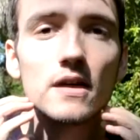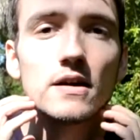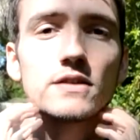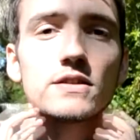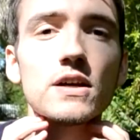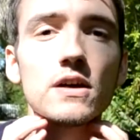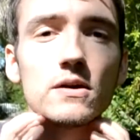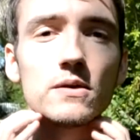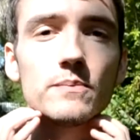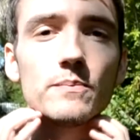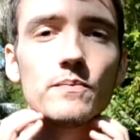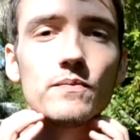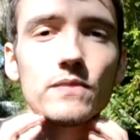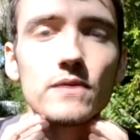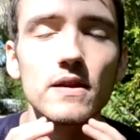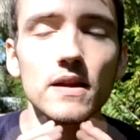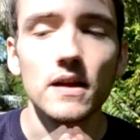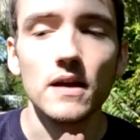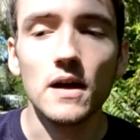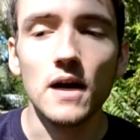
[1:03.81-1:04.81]
So
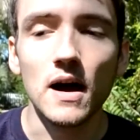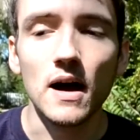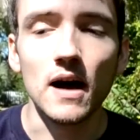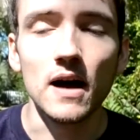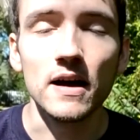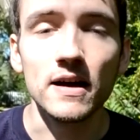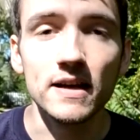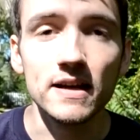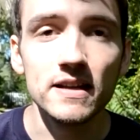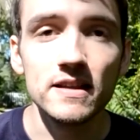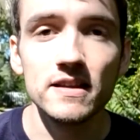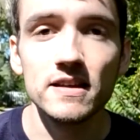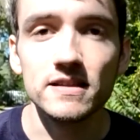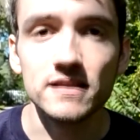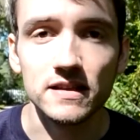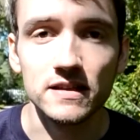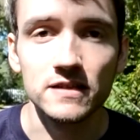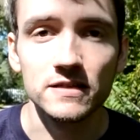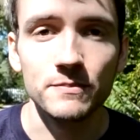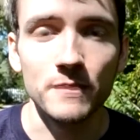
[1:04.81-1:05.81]
again,
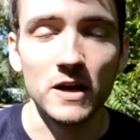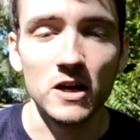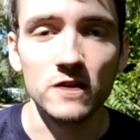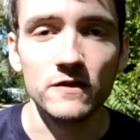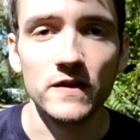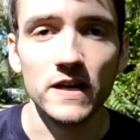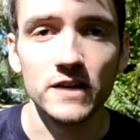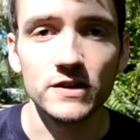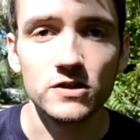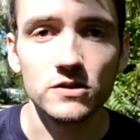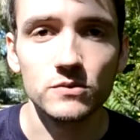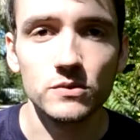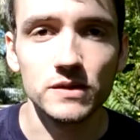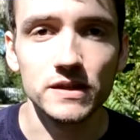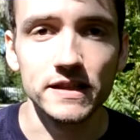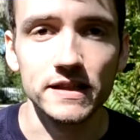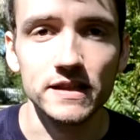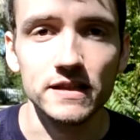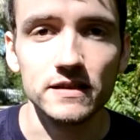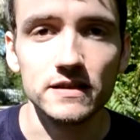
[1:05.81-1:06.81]
this is myofascial
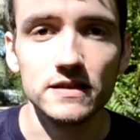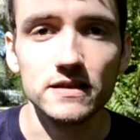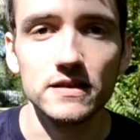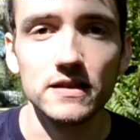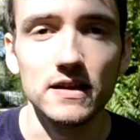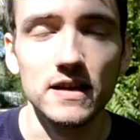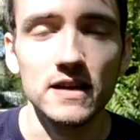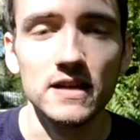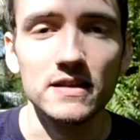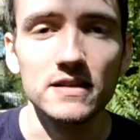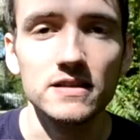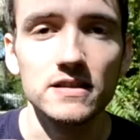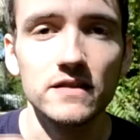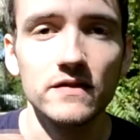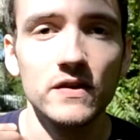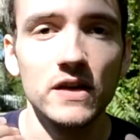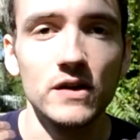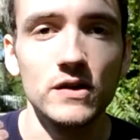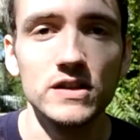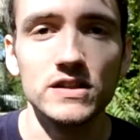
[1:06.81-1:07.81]
release. It's
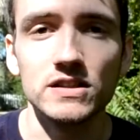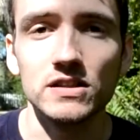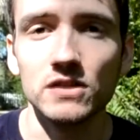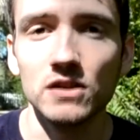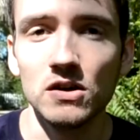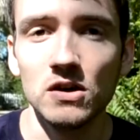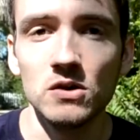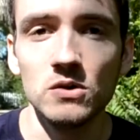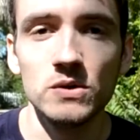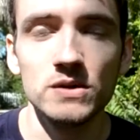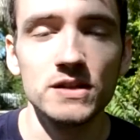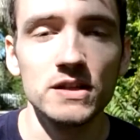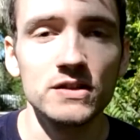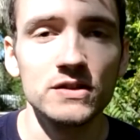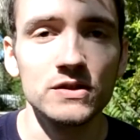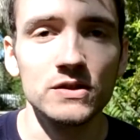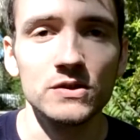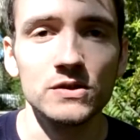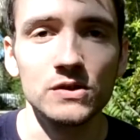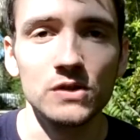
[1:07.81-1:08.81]
very slow, it
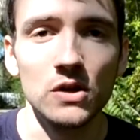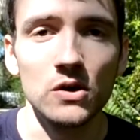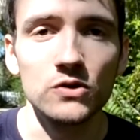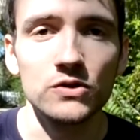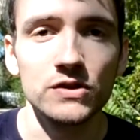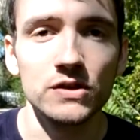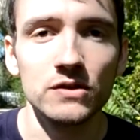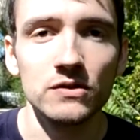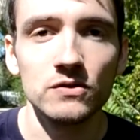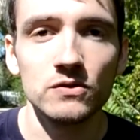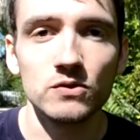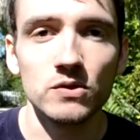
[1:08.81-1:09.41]
doesn't use lotion.